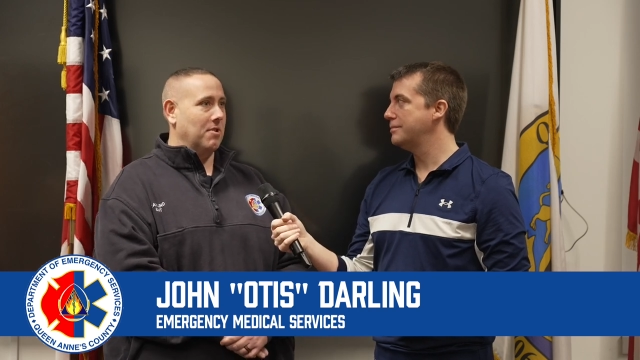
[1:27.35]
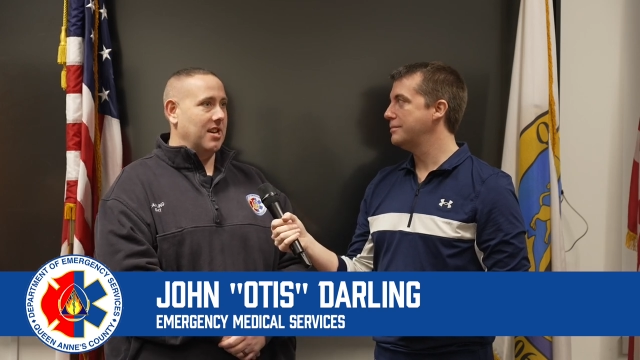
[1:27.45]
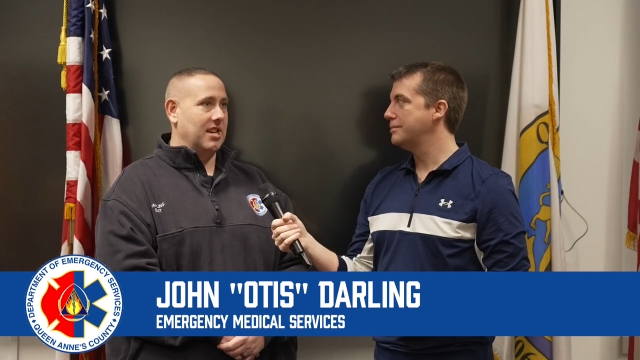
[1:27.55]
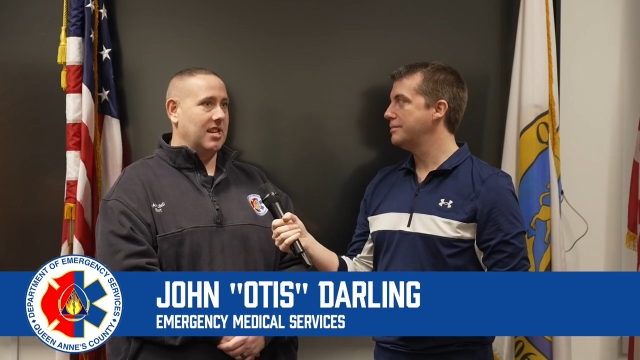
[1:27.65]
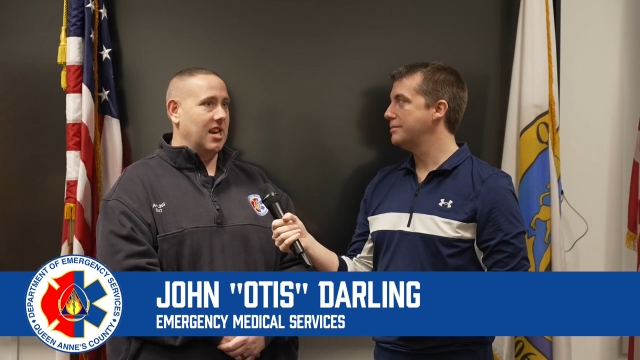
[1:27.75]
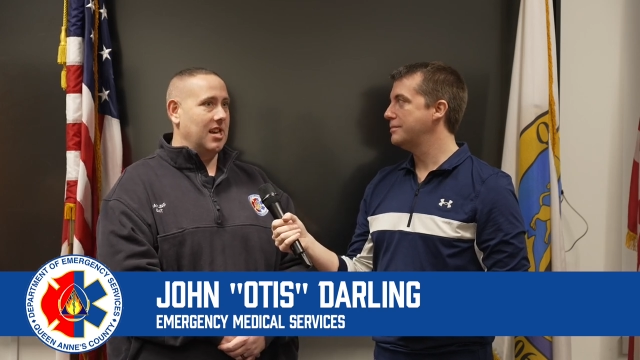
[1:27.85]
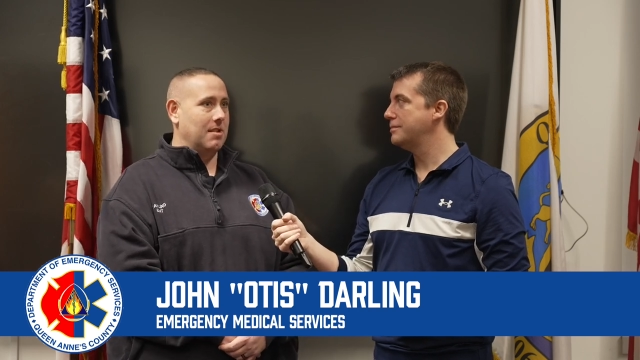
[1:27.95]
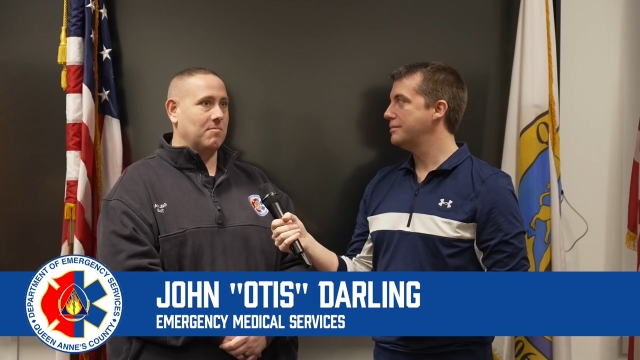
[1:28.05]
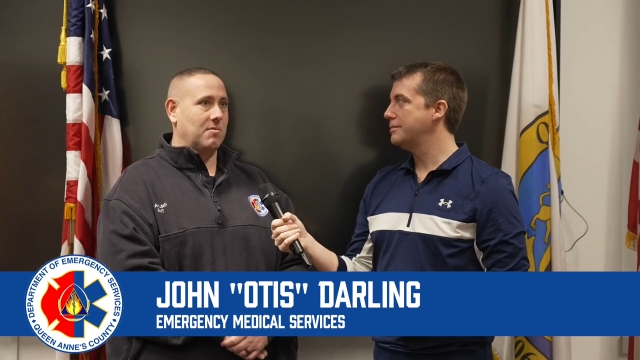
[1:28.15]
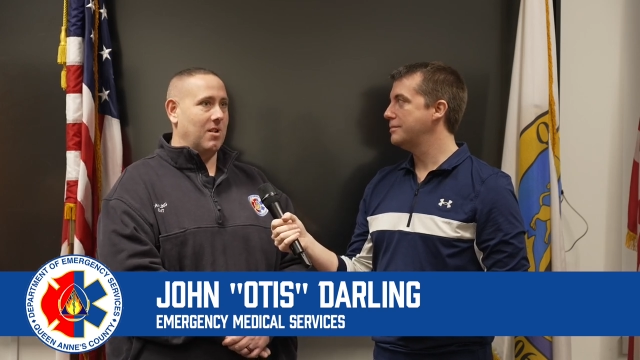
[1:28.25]
Speaker 1: playing
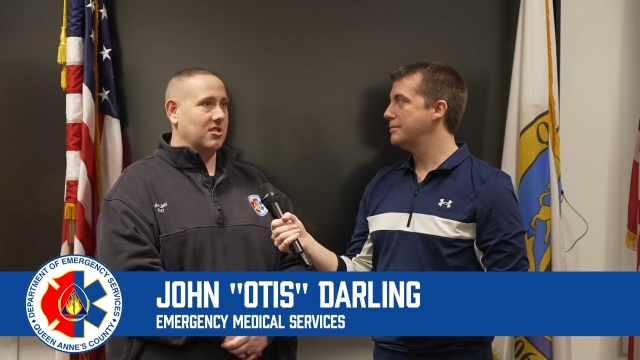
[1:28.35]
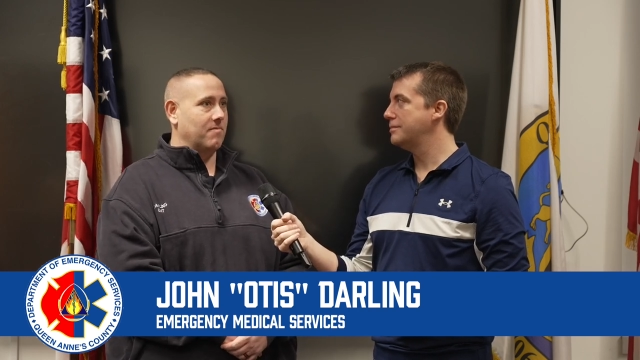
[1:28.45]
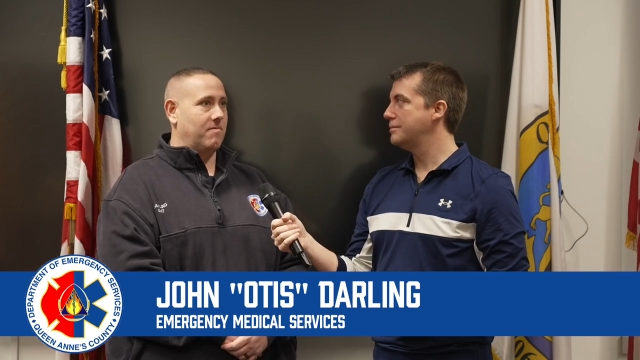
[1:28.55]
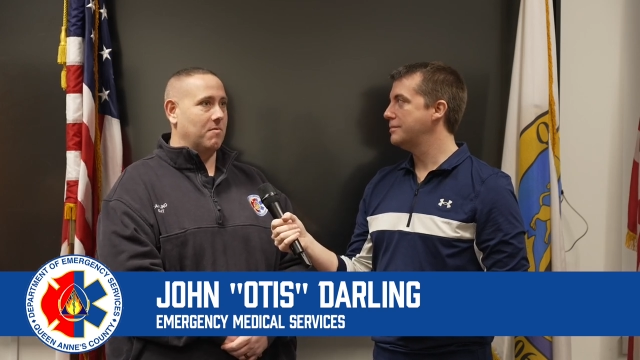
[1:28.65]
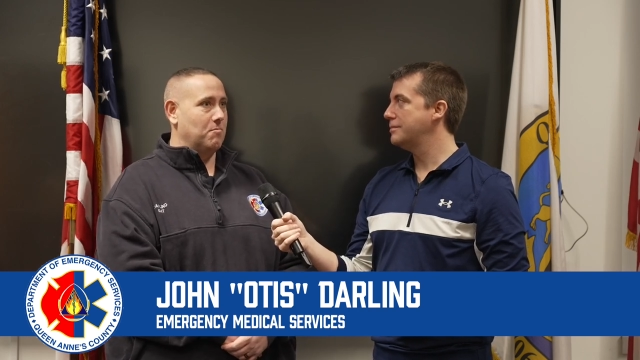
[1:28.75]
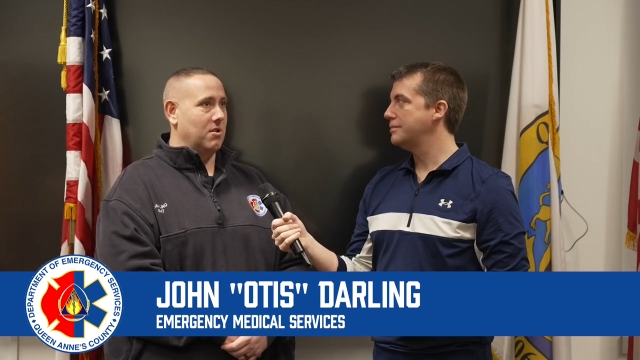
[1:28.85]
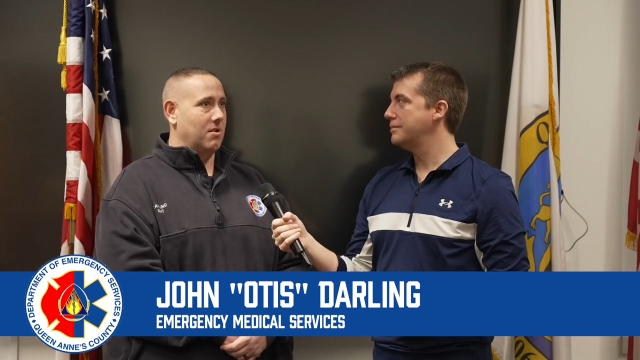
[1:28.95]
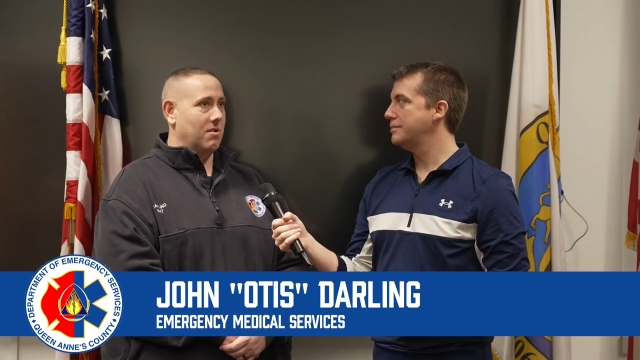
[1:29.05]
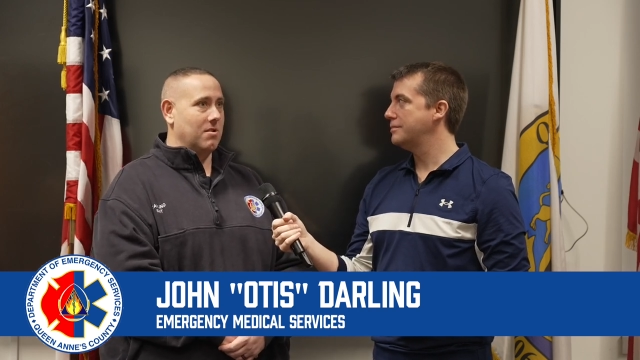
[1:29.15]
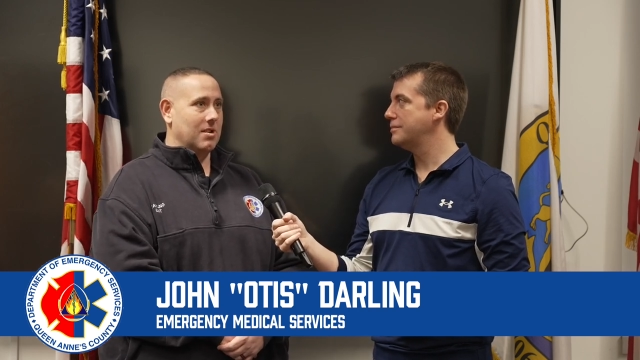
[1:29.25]
games, watching
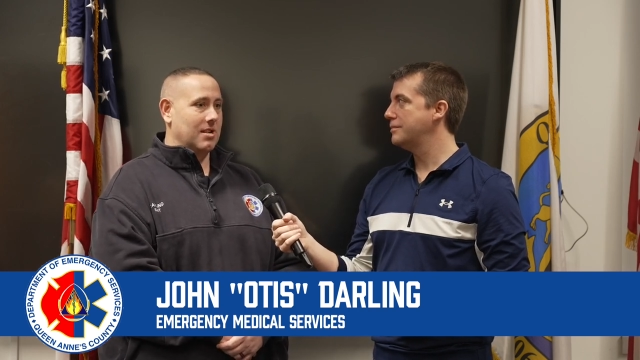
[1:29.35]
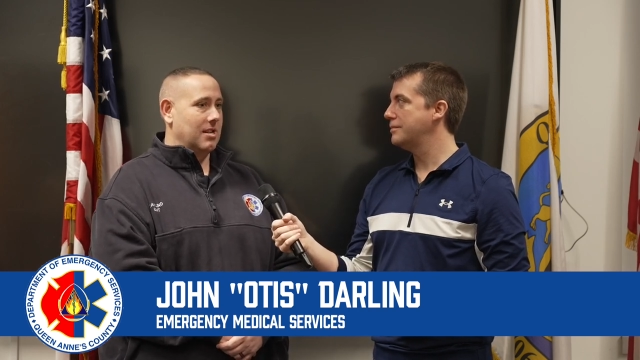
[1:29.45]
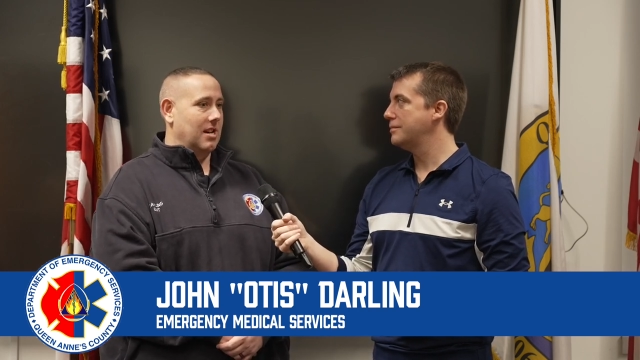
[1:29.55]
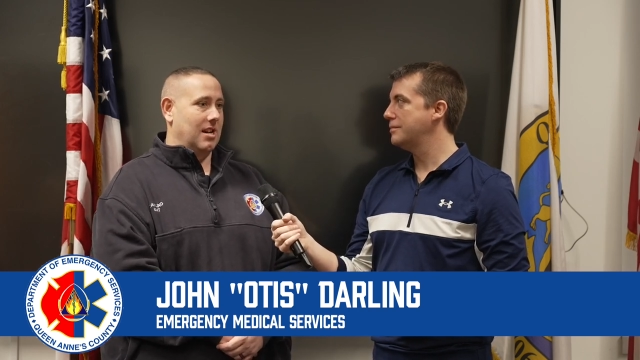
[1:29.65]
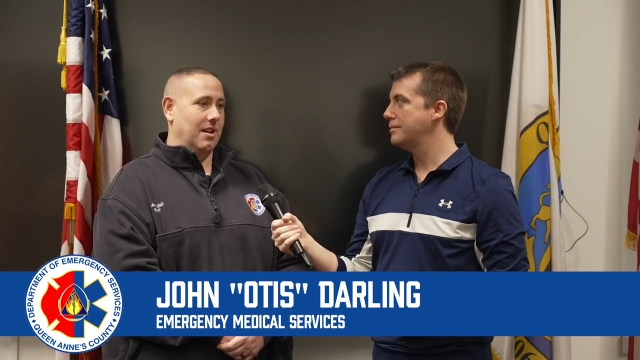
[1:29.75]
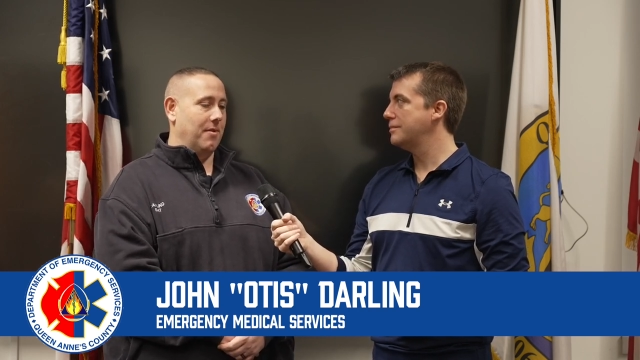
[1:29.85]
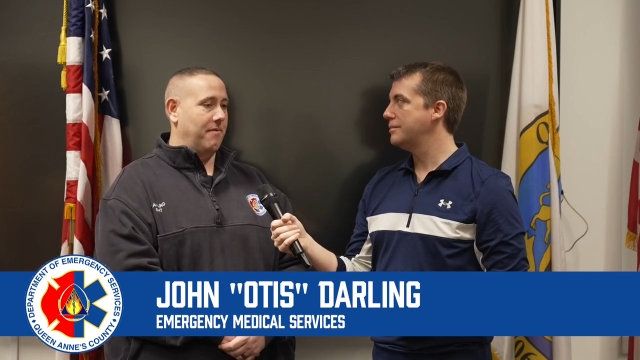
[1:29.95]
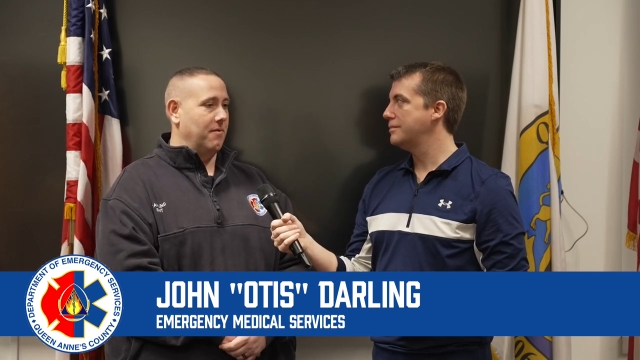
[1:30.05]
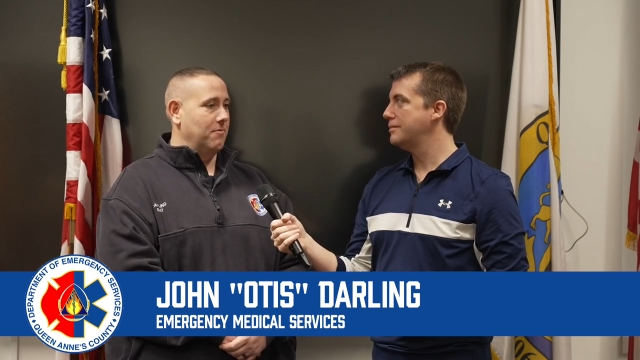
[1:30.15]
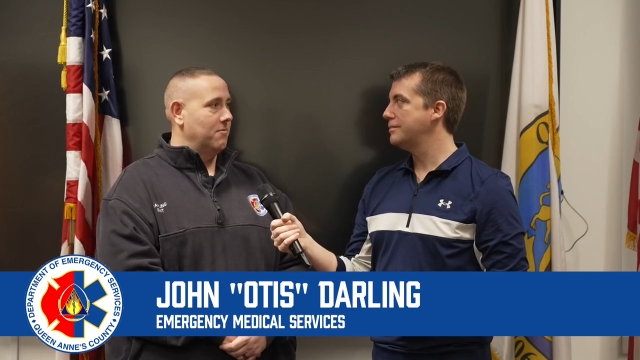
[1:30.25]
football, uh, the
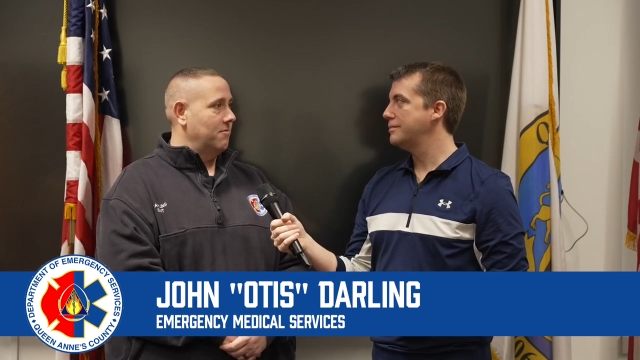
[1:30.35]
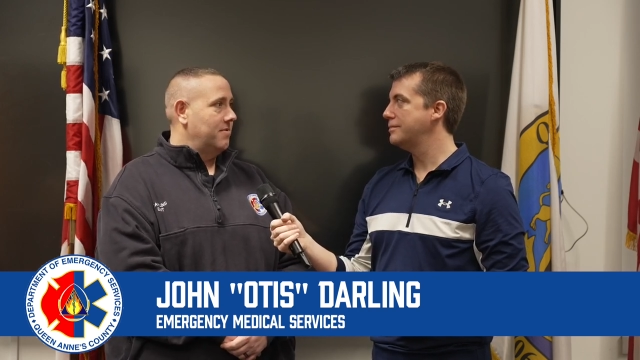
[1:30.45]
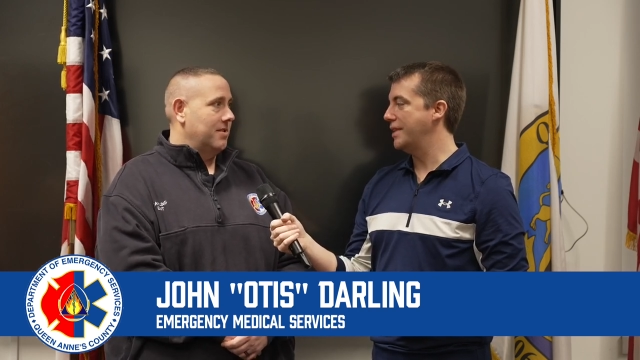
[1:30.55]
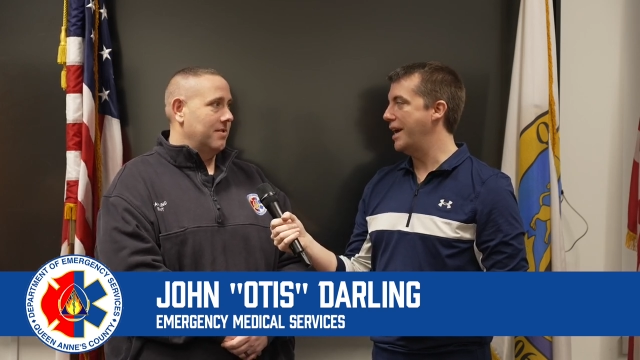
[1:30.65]
food.